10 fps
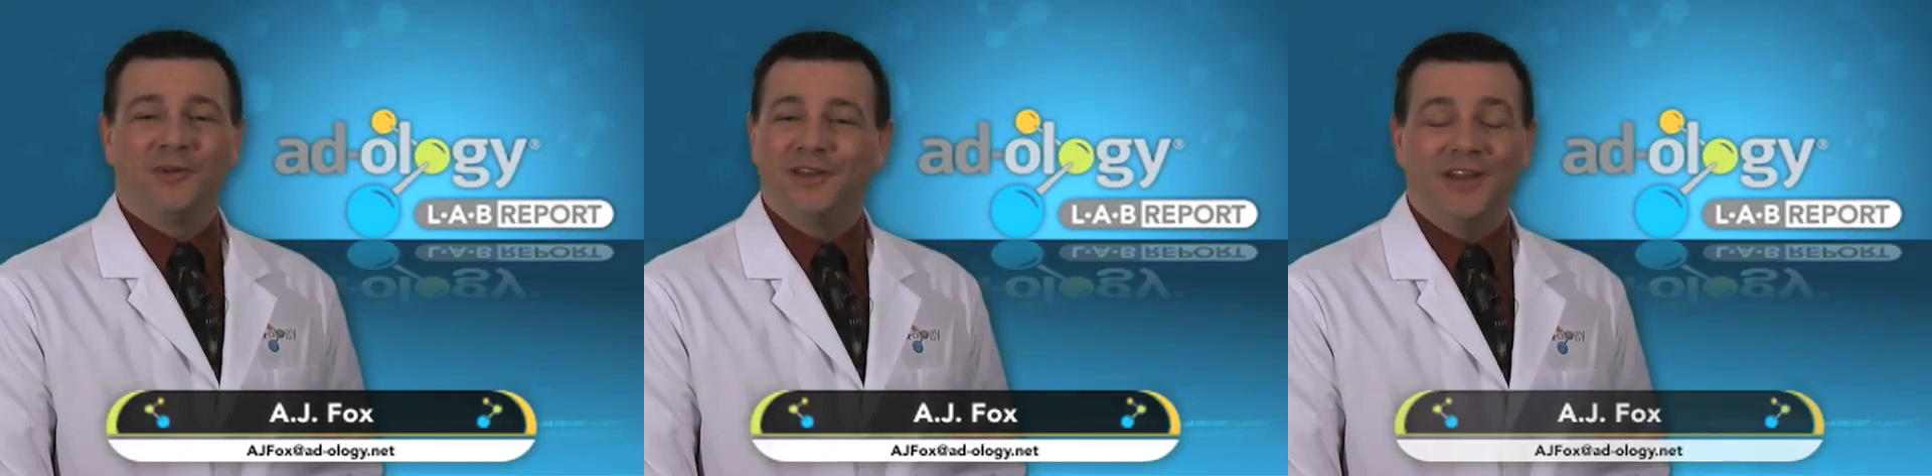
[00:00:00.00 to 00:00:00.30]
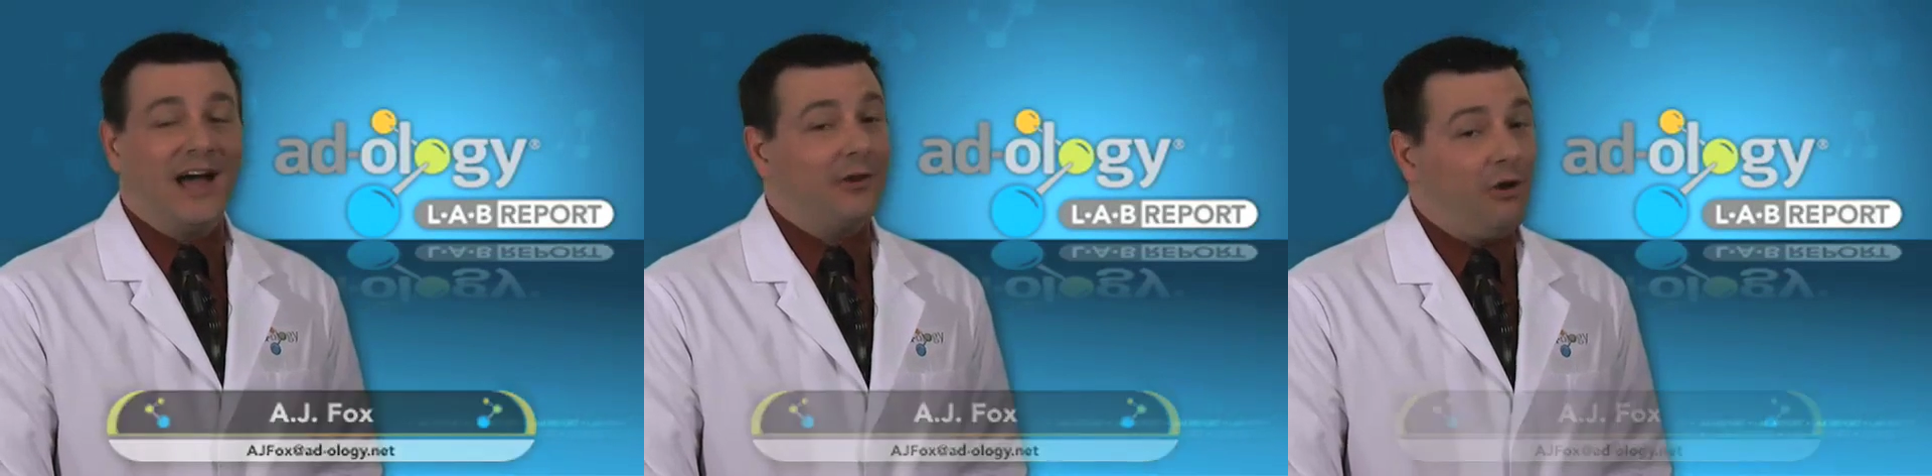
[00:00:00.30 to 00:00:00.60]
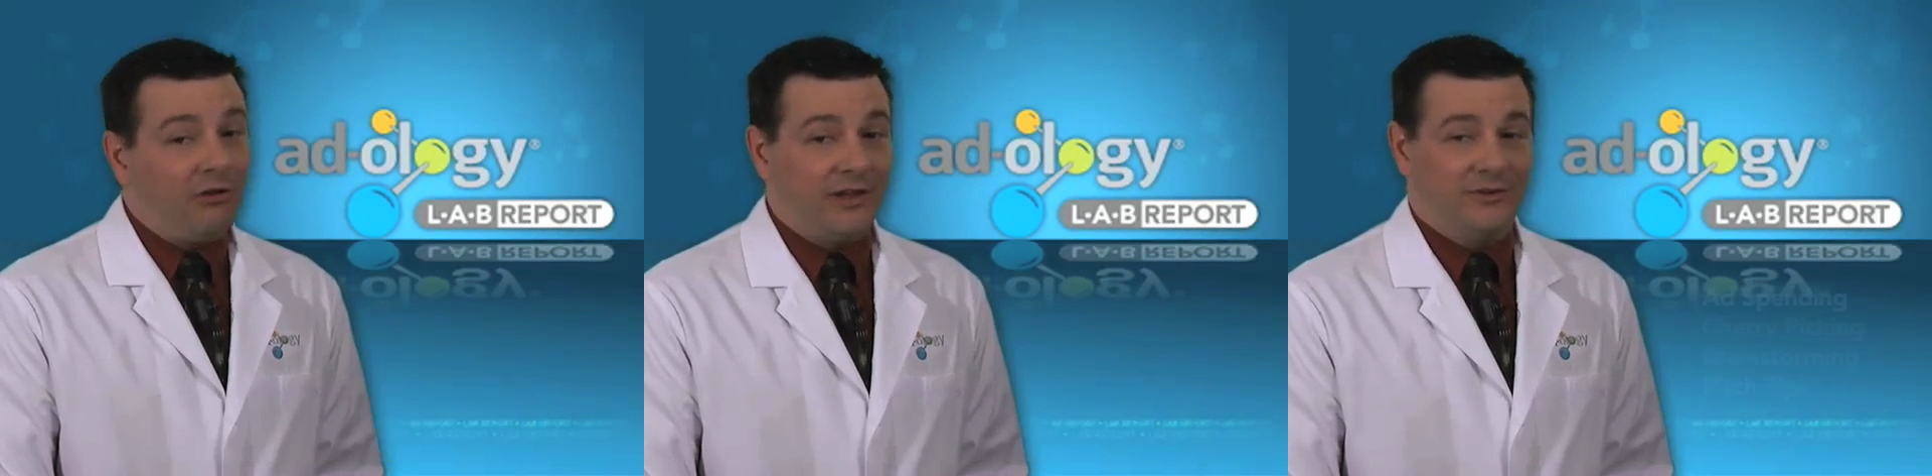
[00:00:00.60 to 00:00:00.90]
but not
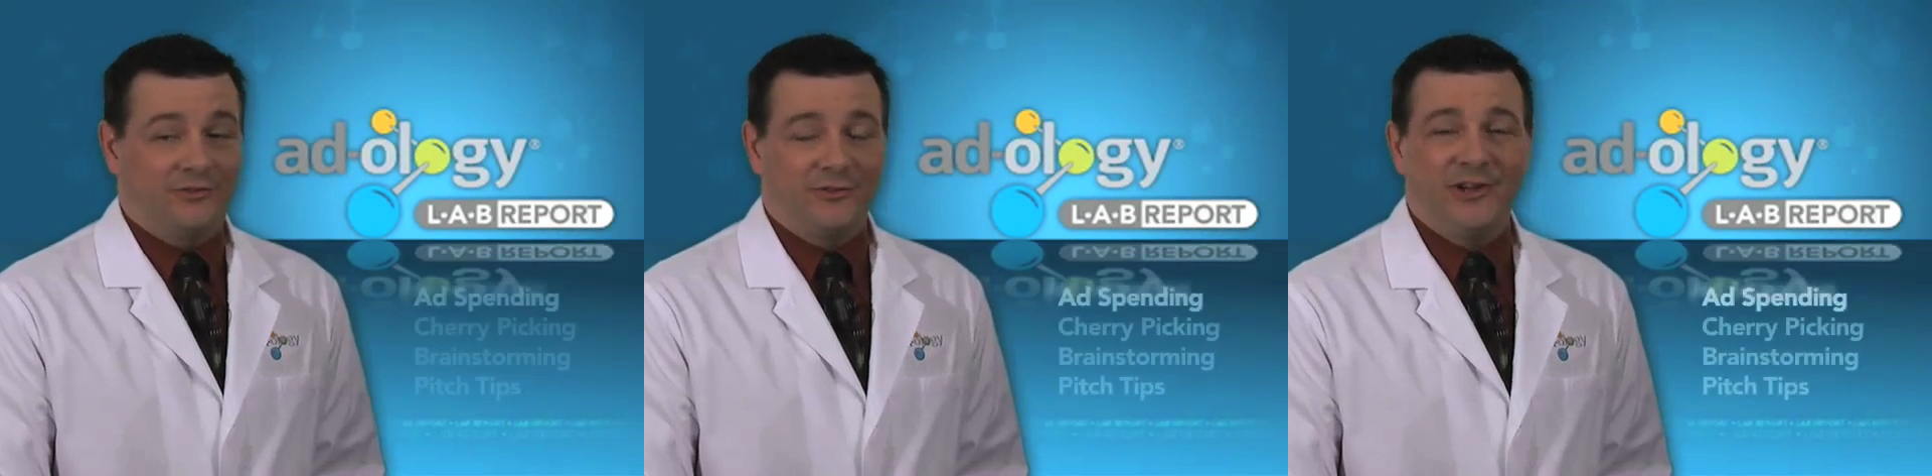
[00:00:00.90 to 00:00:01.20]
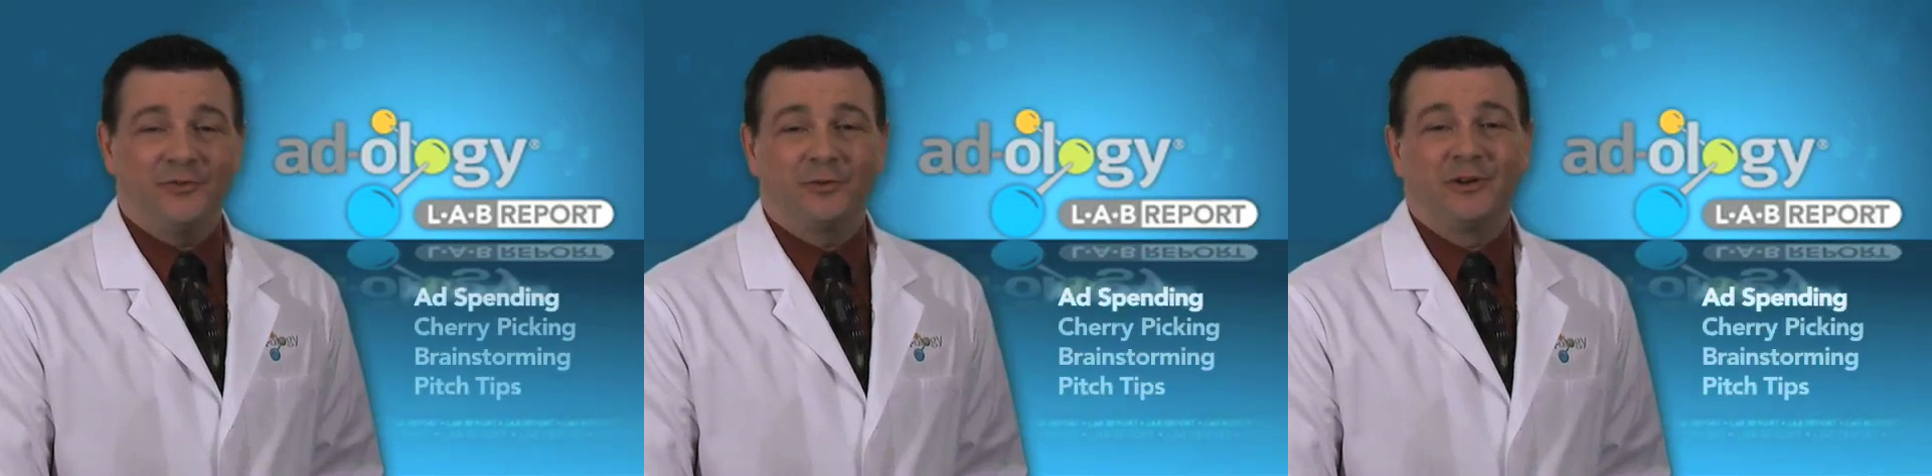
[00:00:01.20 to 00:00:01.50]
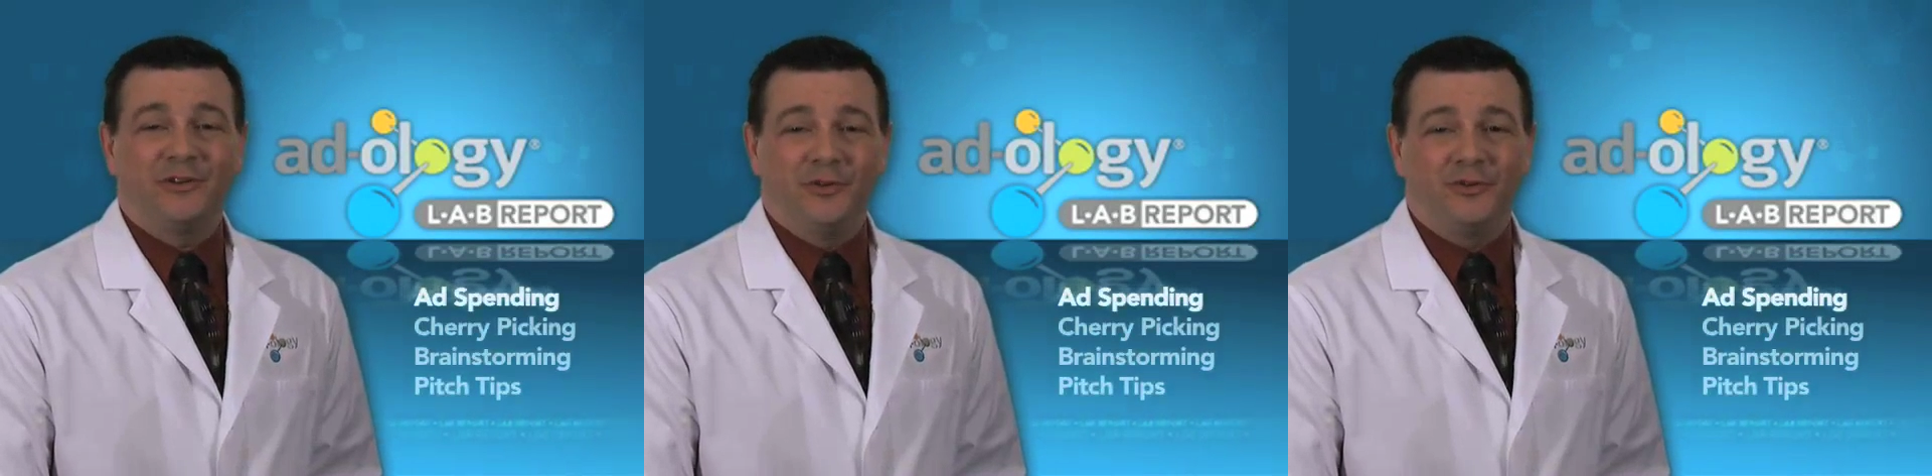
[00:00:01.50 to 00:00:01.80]
all industries will
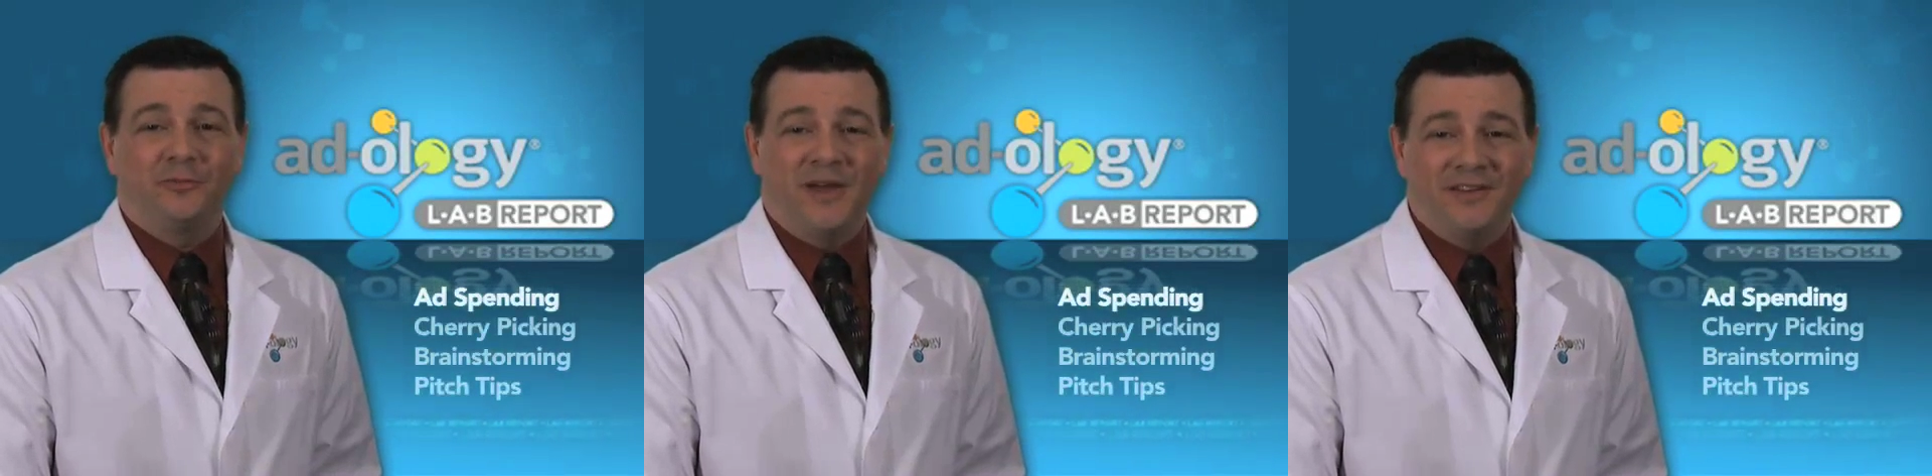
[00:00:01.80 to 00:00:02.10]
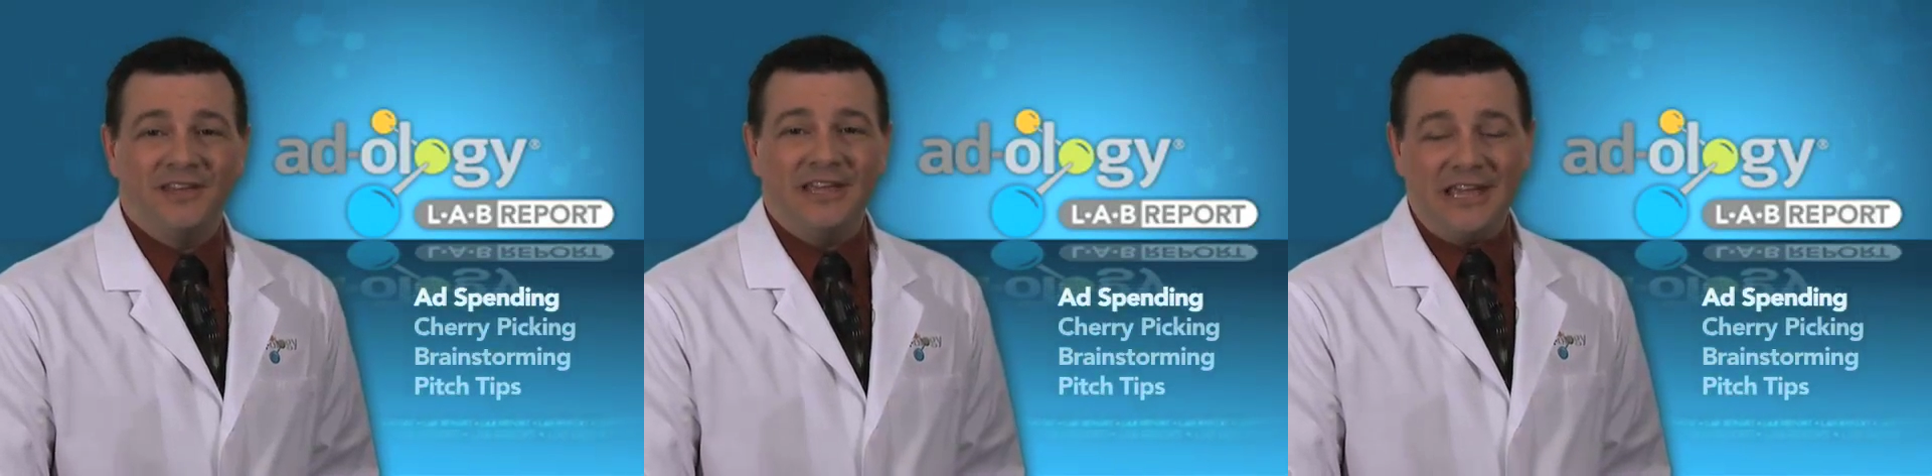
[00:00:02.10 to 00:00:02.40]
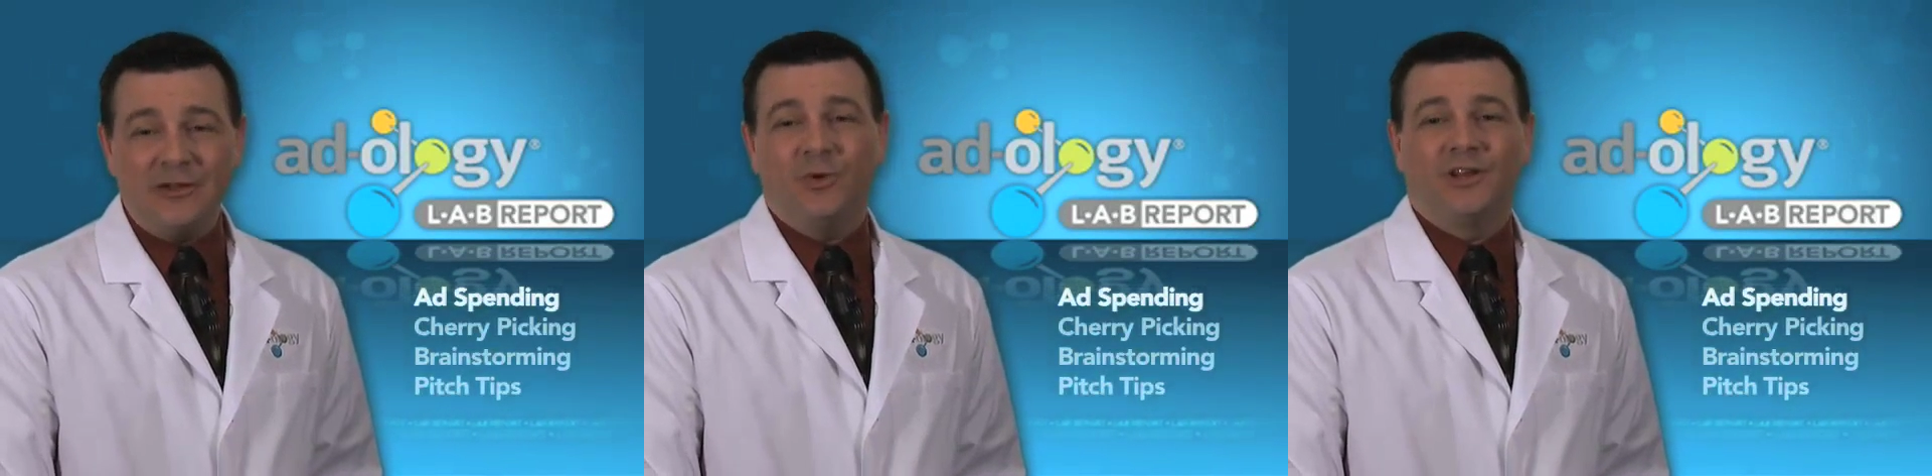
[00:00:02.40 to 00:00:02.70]
reduce spending
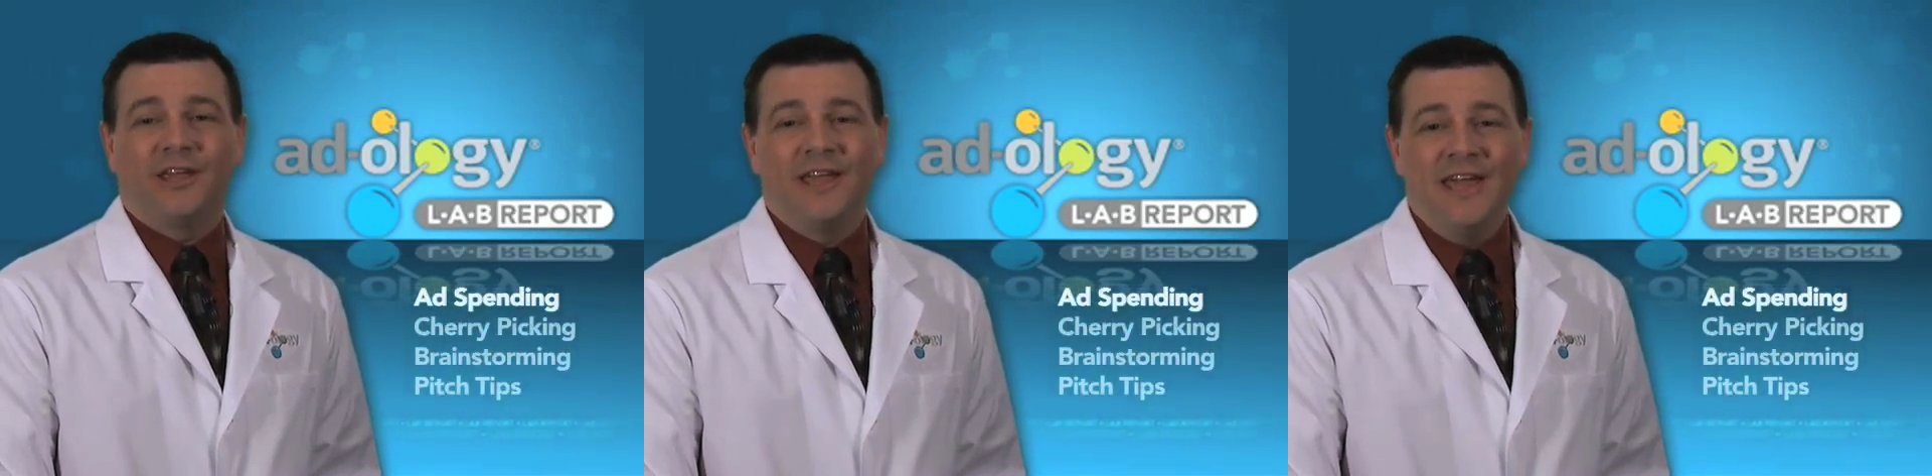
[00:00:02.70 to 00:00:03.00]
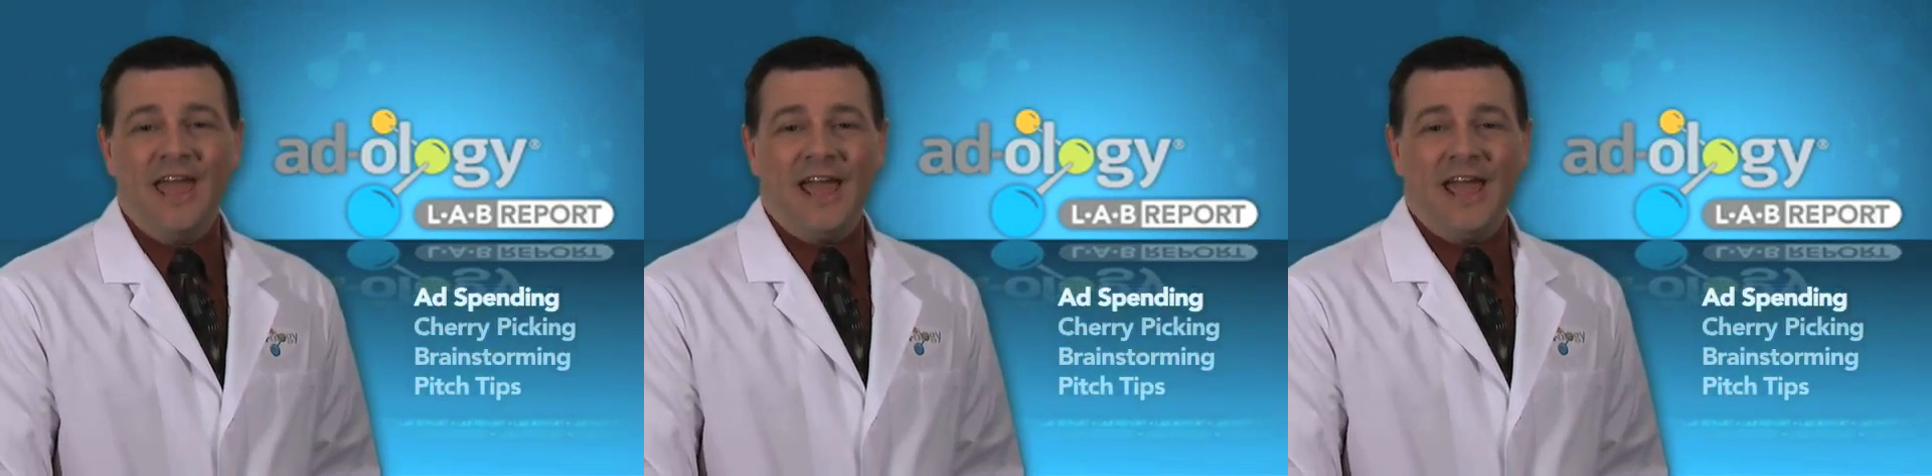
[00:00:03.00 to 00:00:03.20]
equally.